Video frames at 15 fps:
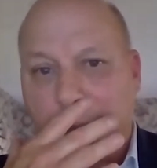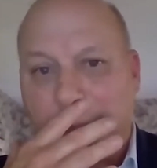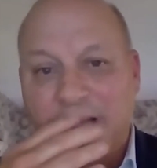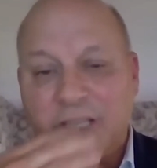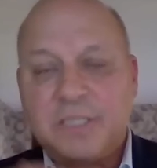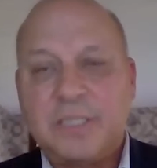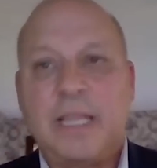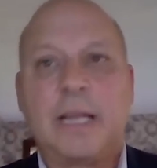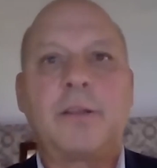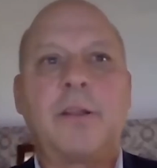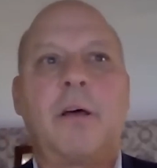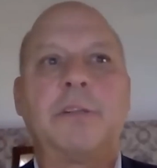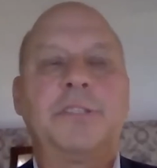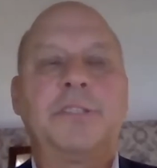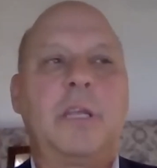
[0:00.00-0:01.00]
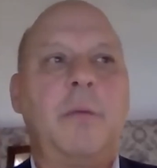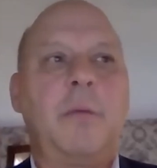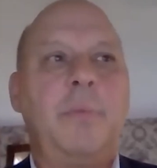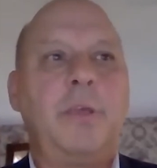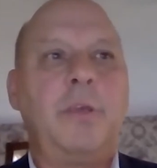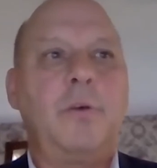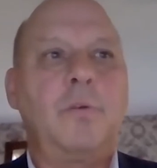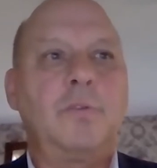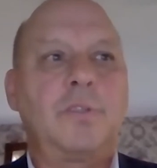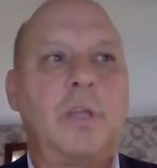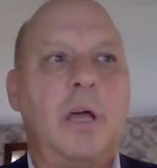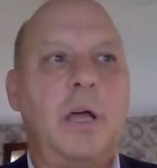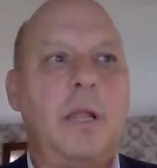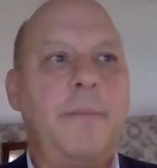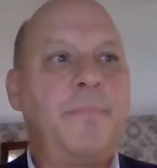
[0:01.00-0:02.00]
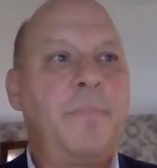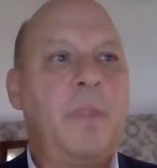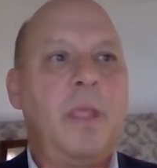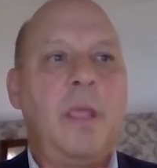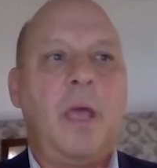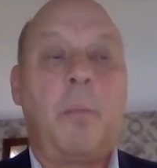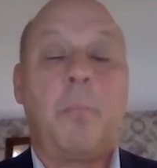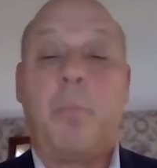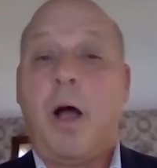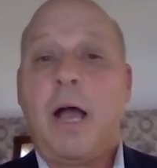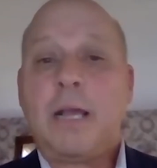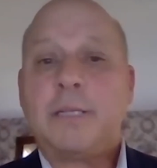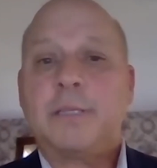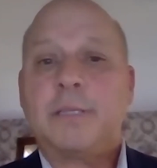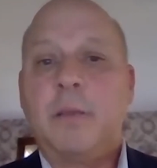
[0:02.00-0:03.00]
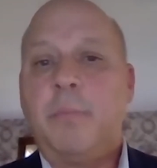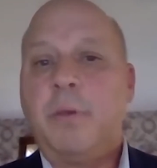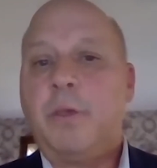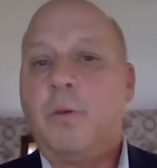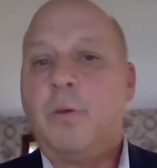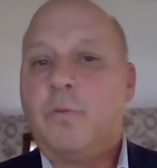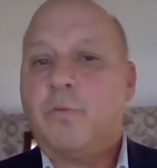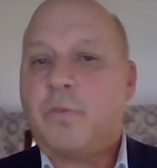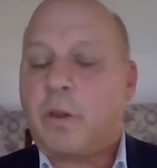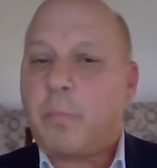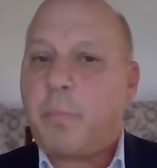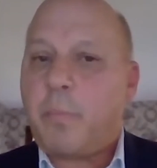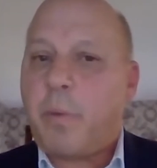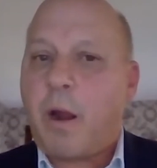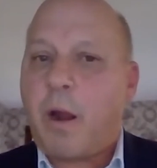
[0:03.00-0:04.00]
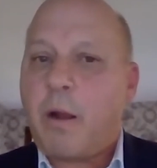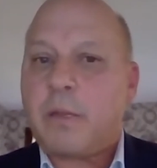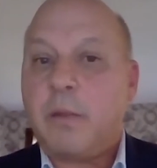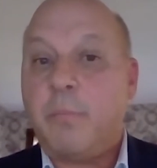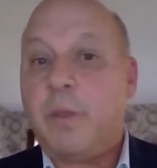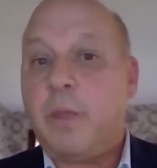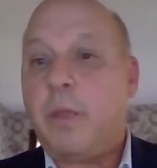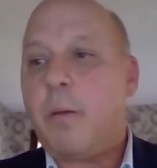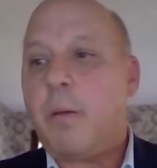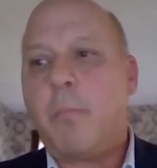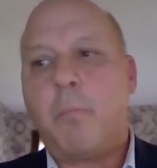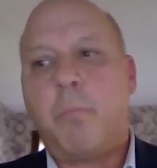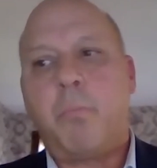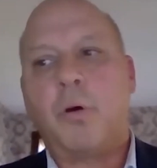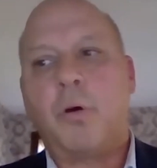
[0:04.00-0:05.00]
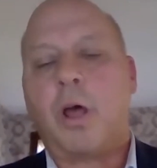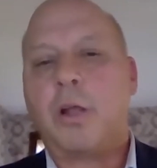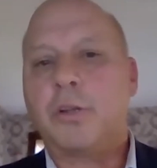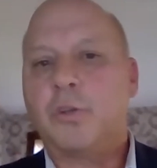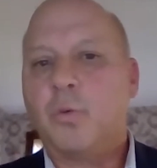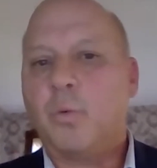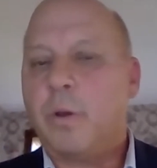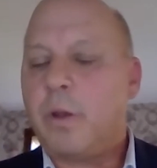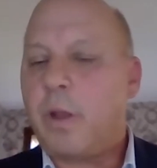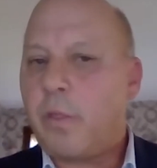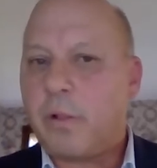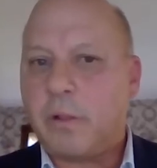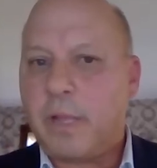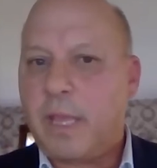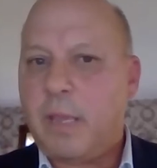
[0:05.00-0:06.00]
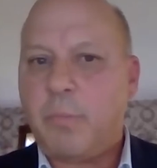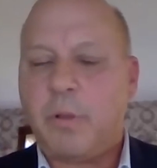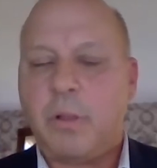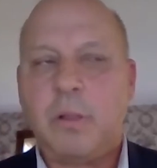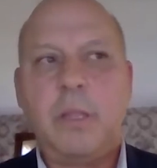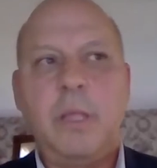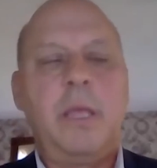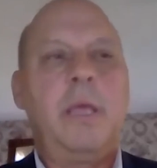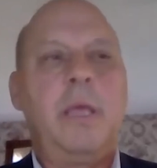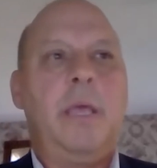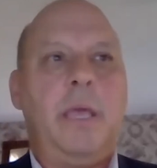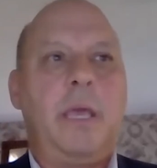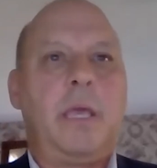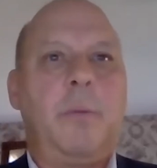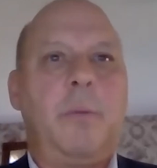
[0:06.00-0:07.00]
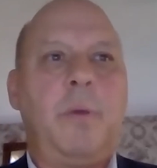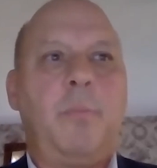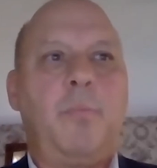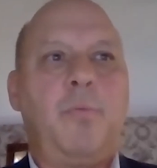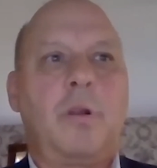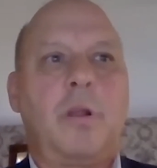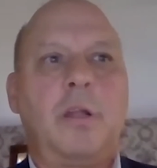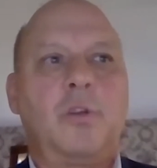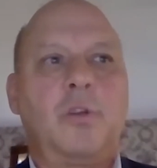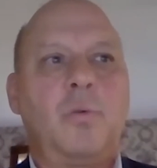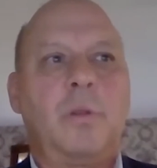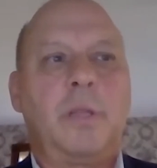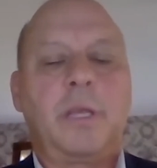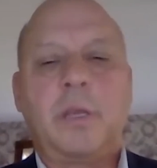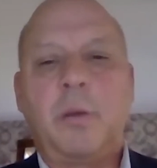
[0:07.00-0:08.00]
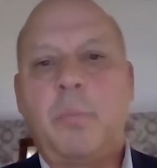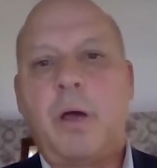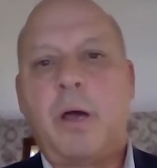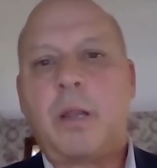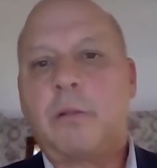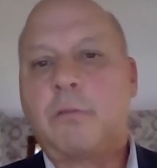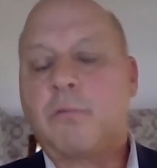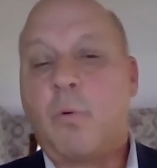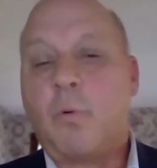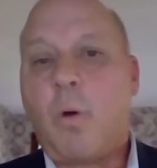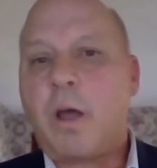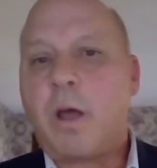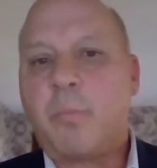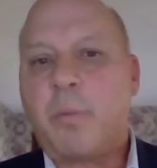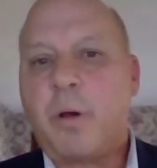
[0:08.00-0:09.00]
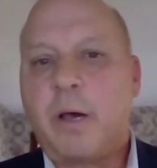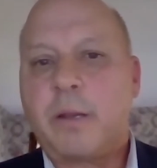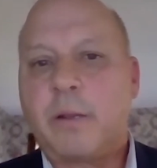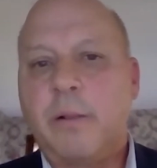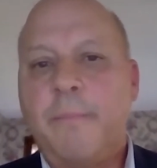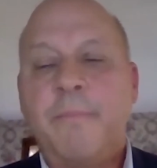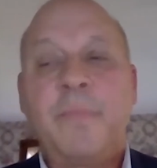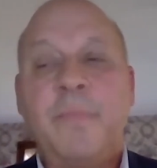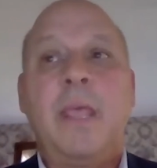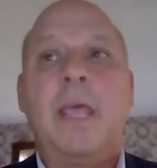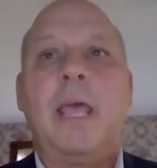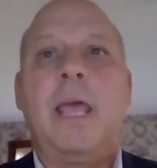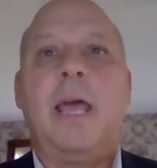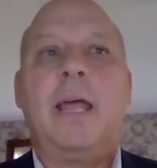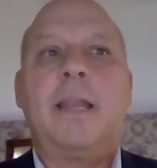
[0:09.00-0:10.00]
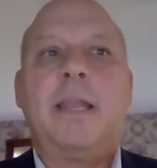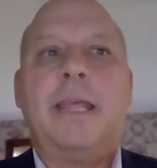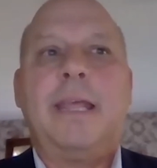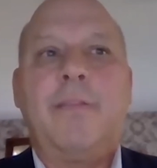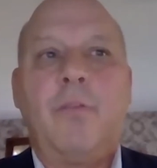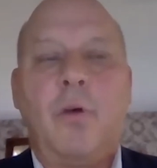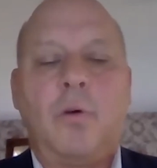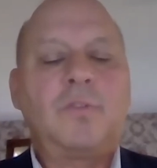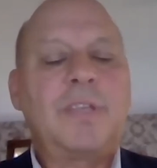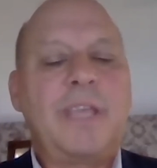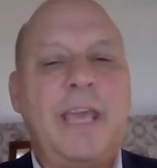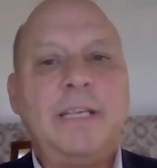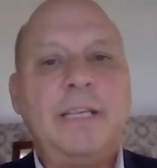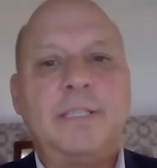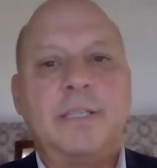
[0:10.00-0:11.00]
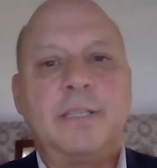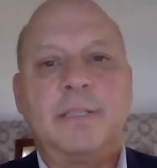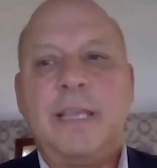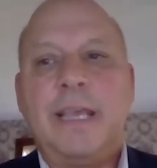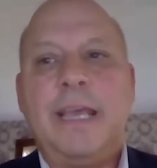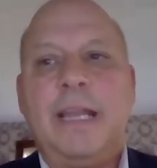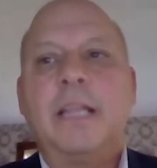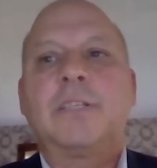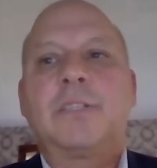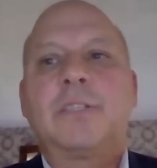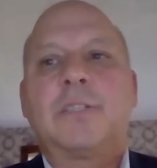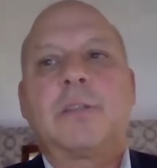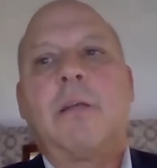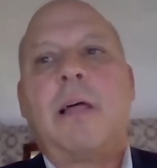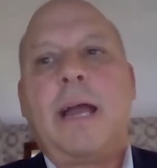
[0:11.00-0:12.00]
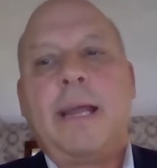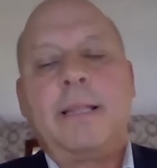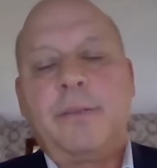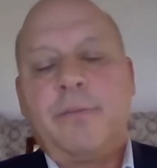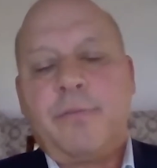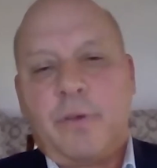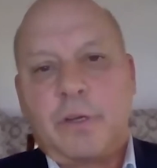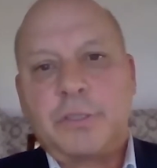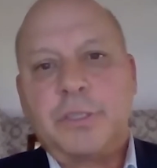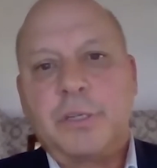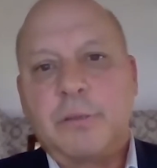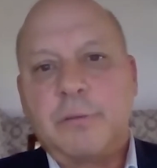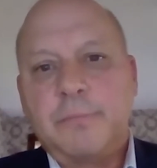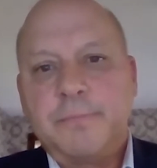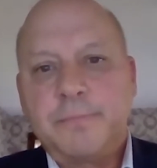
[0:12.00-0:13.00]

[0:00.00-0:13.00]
This technology can be used on a box, can be used on a part, can be put onto another label. It can be put onto a liquor bottle or a water bottle. And in those cases, it is still highly functional.